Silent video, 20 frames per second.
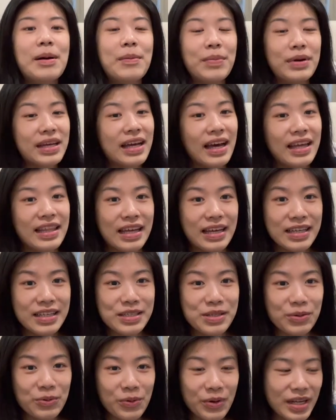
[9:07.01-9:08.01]
But yeah, that
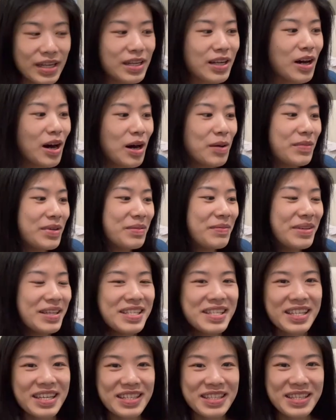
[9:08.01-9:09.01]
is one common
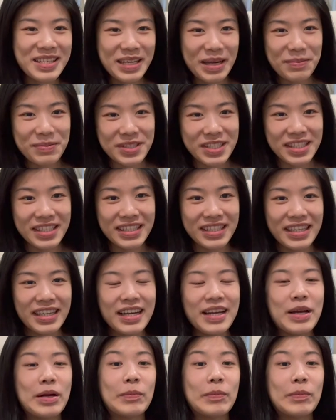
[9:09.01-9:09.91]
misconception.